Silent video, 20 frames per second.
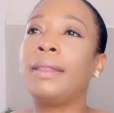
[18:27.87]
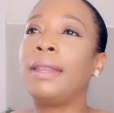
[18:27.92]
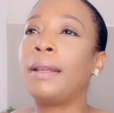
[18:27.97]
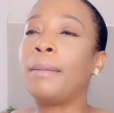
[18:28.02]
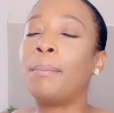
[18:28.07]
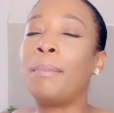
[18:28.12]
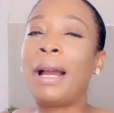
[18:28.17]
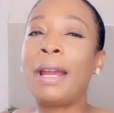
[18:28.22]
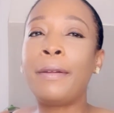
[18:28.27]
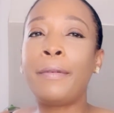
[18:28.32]

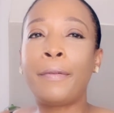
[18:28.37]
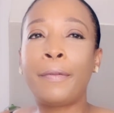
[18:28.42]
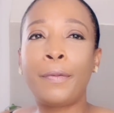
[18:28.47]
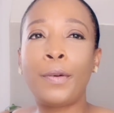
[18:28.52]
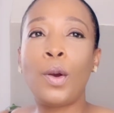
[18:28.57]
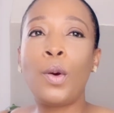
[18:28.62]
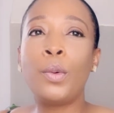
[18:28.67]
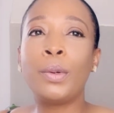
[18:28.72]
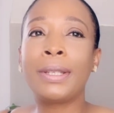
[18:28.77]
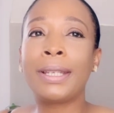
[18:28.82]
My
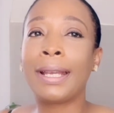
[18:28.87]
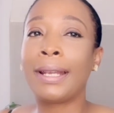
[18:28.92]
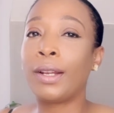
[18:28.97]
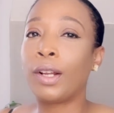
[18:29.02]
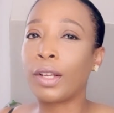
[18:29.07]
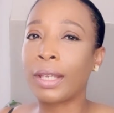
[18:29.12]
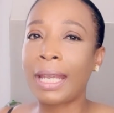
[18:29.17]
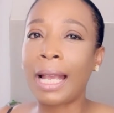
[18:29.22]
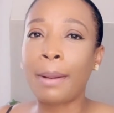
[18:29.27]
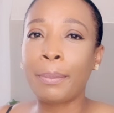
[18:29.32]
phone
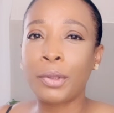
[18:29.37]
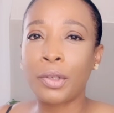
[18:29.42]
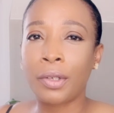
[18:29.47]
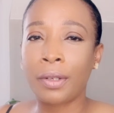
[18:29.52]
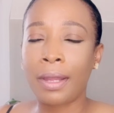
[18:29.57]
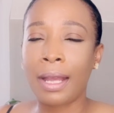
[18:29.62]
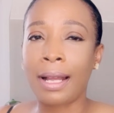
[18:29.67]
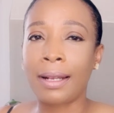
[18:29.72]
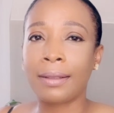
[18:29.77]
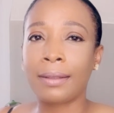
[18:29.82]
cannot
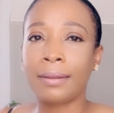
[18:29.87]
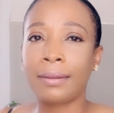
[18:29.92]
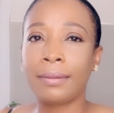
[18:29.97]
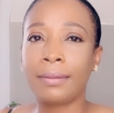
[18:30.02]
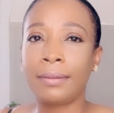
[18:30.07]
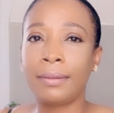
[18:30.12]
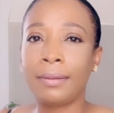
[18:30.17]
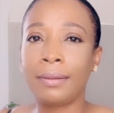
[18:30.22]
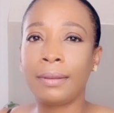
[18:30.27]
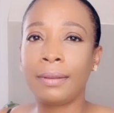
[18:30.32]
capture that.
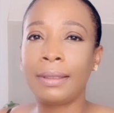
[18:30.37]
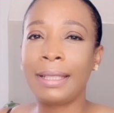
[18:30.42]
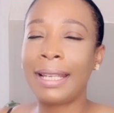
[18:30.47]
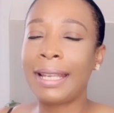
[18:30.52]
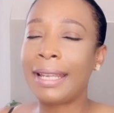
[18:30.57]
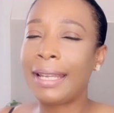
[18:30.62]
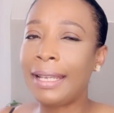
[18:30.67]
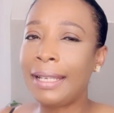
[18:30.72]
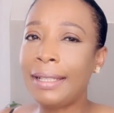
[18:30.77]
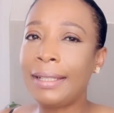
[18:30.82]

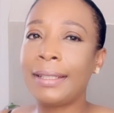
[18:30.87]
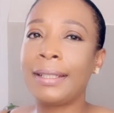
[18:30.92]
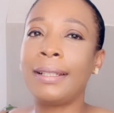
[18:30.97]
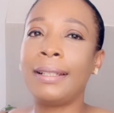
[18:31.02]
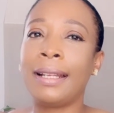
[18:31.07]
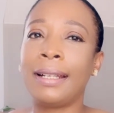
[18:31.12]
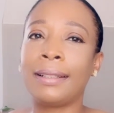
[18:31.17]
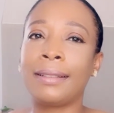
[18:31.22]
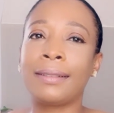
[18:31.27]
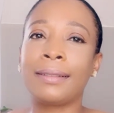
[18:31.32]
The
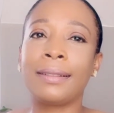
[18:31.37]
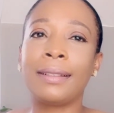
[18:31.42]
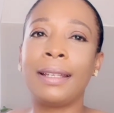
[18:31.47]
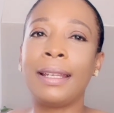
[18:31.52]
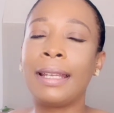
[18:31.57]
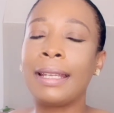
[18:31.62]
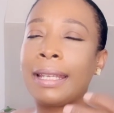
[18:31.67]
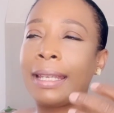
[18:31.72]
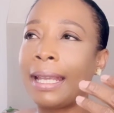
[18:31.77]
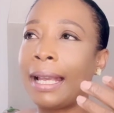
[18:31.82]
internet
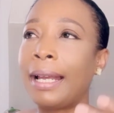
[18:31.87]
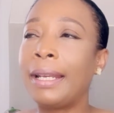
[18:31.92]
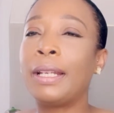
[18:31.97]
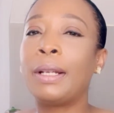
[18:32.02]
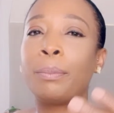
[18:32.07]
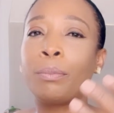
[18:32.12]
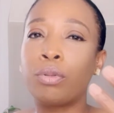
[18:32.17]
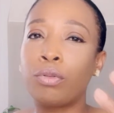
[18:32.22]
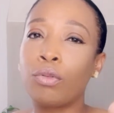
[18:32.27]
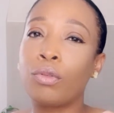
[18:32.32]

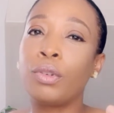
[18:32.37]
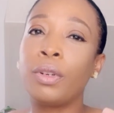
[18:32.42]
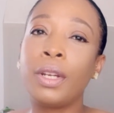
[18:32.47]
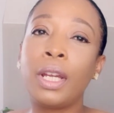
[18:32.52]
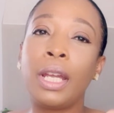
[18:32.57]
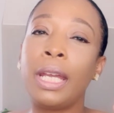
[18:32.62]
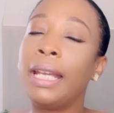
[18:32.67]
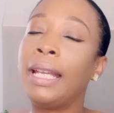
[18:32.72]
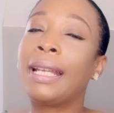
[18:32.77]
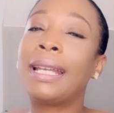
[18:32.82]
can't
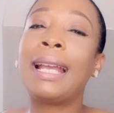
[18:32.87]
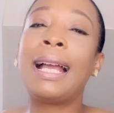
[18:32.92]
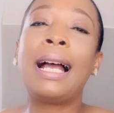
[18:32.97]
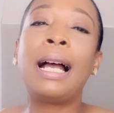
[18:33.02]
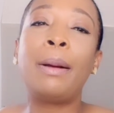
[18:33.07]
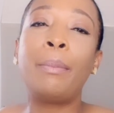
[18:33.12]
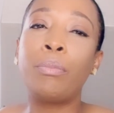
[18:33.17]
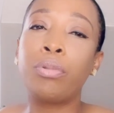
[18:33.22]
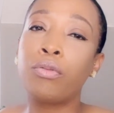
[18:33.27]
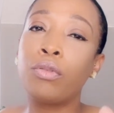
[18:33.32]

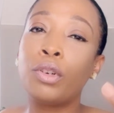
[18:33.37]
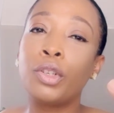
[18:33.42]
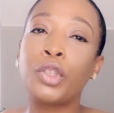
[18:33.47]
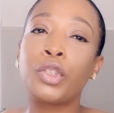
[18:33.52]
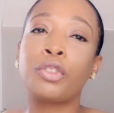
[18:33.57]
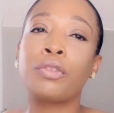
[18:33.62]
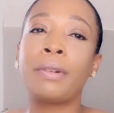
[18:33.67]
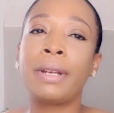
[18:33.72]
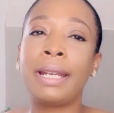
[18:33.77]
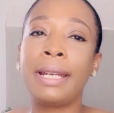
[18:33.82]

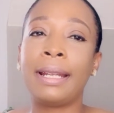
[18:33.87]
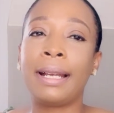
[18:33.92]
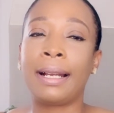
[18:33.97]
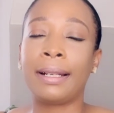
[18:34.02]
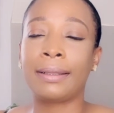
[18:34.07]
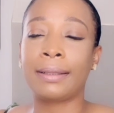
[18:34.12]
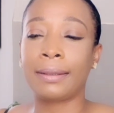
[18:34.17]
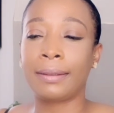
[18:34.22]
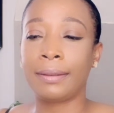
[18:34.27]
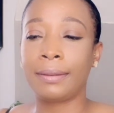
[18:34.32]
portray
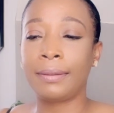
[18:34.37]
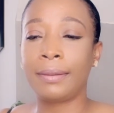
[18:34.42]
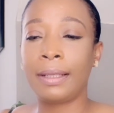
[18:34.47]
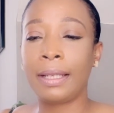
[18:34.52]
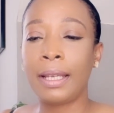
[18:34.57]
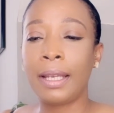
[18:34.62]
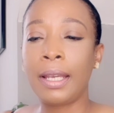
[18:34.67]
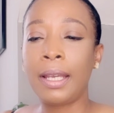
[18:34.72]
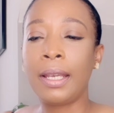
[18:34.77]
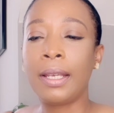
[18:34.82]
that.
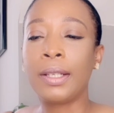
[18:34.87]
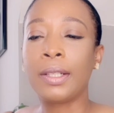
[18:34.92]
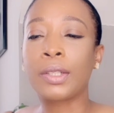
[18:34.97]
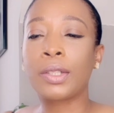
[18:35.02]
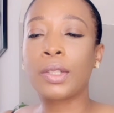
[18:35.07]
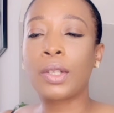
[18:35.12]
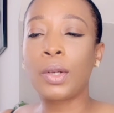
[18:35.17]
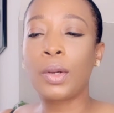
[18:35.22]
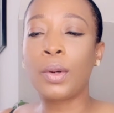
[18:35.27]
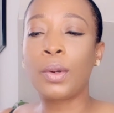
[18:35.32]

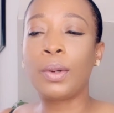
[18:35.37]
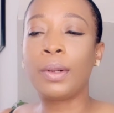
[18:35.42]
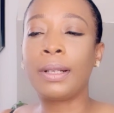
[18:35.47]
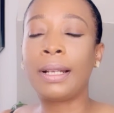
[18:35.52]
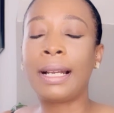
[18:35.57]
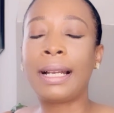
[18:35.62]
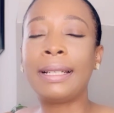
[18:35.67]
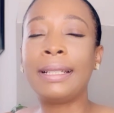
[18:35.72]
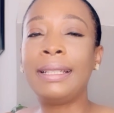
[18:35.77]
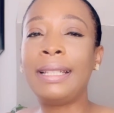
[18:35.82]
So
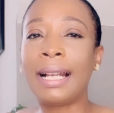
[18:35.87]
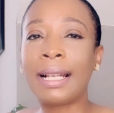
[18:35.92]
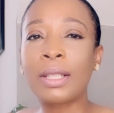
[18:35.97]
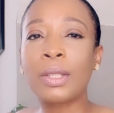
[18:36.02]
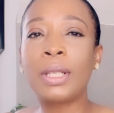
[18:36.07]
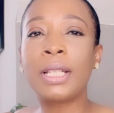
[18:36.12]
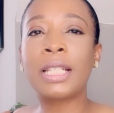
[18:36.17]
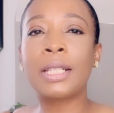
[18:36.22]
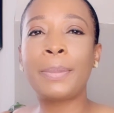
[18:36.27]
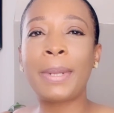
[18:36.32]

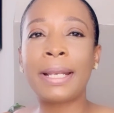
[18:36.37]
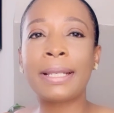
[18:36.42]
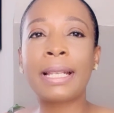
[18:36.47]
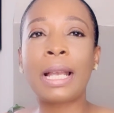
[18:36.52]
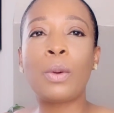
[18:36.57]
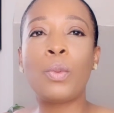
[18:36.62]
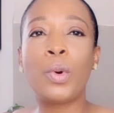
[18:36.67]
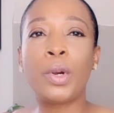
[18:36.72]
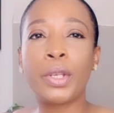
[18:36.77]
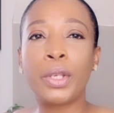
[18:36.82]
that's the space
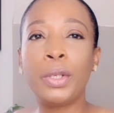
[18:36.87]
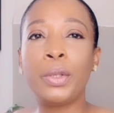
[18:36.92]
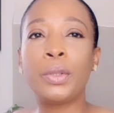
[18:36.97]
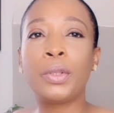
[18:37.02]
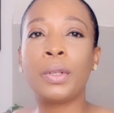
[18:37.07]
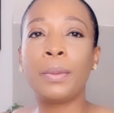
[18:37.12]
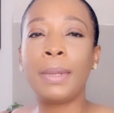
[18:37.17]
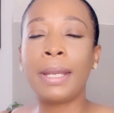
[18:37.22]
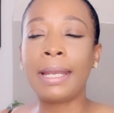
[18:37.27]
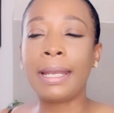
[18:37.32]
I want you
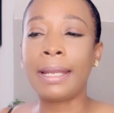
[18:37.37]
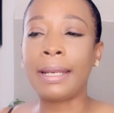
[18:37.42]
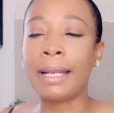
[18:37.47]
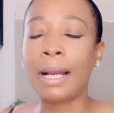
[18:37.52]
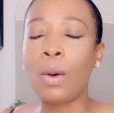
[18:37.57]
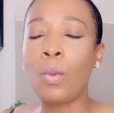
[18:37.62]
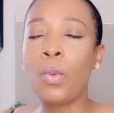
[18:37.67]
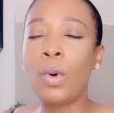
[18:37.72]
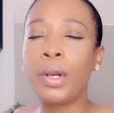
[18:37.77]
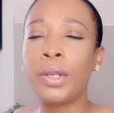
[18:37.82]
to be in.
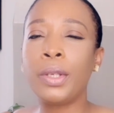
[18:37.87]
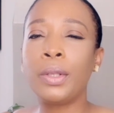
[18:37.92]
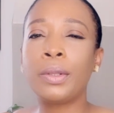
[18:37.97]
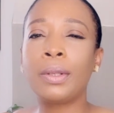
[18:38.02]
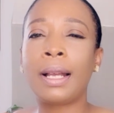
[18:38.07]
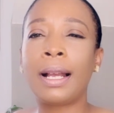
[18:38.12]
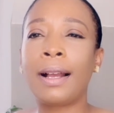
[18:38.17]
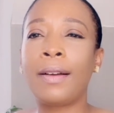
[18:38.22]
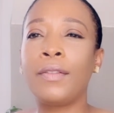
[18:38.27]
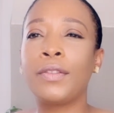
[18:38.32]
I want you
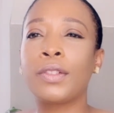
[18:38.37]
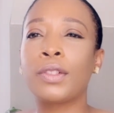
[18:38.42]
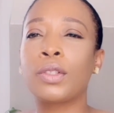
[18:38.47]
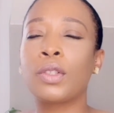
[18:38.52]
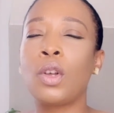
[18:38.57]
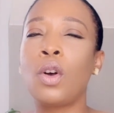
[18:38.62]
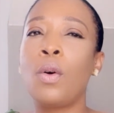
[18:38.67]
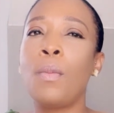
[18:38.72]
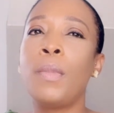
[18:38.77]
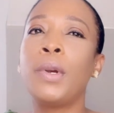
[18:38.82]
to have
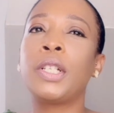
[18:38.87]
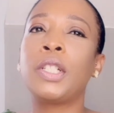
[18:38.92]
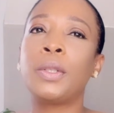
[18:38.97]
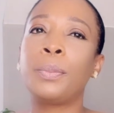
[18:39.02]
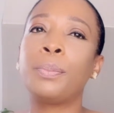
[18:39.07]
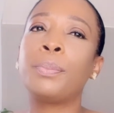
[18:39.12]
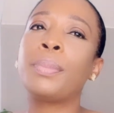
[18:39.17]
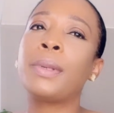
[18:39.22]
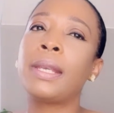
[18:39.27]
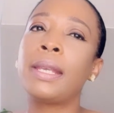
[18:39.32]
so
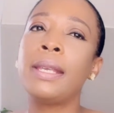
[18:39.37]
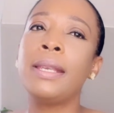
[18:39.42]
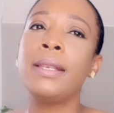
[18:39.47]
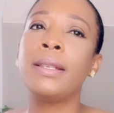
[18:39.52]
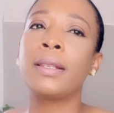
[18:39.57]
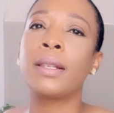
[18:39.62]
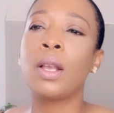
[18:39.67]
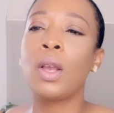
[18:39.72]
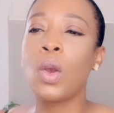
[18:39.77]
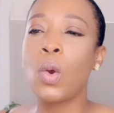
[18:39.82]
much
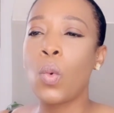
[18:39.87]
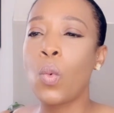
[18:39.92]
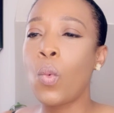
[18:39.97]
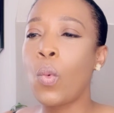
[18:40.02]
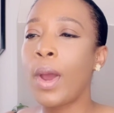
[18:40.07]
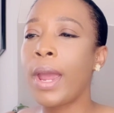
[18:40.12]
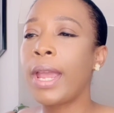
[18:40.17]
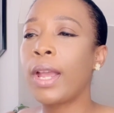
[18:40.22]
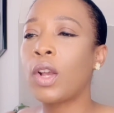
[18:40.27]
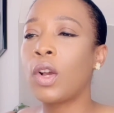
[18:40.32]
peace.
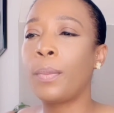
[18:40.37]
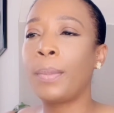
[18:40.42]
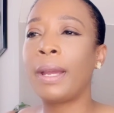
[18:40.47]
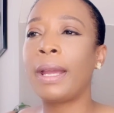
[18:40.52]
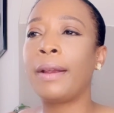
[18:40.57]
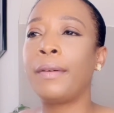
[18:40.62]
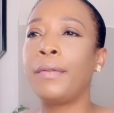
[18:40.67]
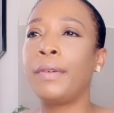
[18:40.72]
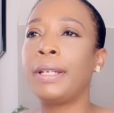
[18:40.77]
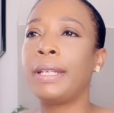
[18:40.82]
Wake up
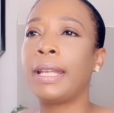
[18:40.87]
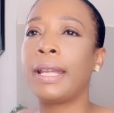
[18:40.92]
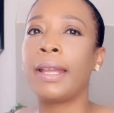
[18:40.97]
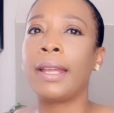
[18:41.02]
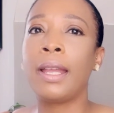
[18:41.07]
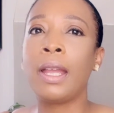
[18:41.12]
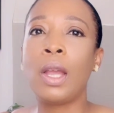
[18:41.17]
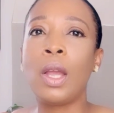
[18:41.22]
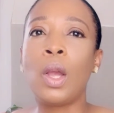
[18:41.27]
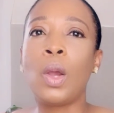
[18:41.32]
every
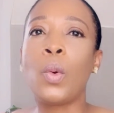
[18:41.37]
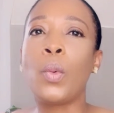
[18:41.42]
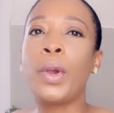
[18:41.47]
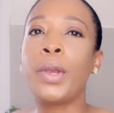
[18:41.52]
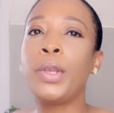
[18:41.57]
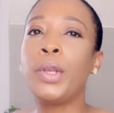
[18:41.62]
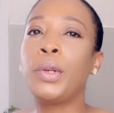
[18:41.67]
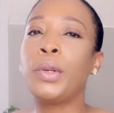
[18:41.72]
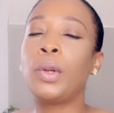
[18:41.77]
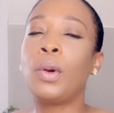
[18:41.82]
day
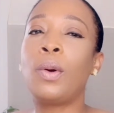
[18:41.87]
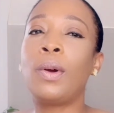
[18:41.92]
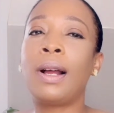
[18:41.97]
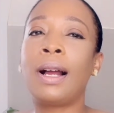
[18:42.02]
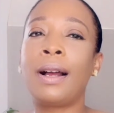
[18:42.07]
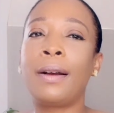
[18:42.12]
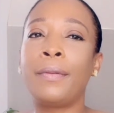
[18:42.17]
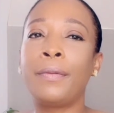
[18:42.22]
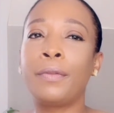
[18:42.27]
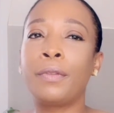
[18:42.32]
where you don't
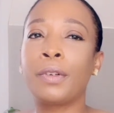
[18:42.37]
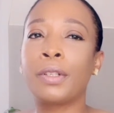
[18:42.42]
have